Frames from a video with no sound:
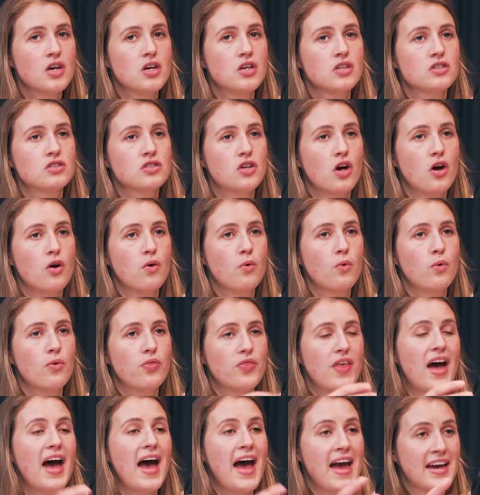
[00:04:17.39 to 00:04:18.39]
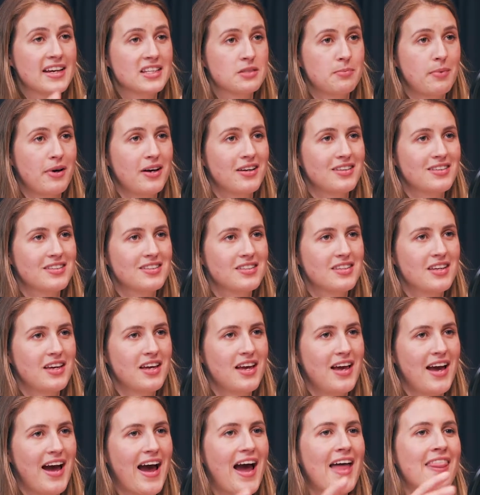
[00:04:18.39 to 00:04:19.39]
So they're experts,
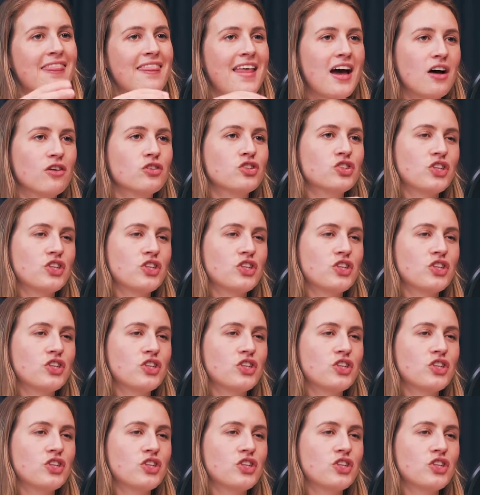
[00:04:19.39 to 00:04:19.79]
and they'll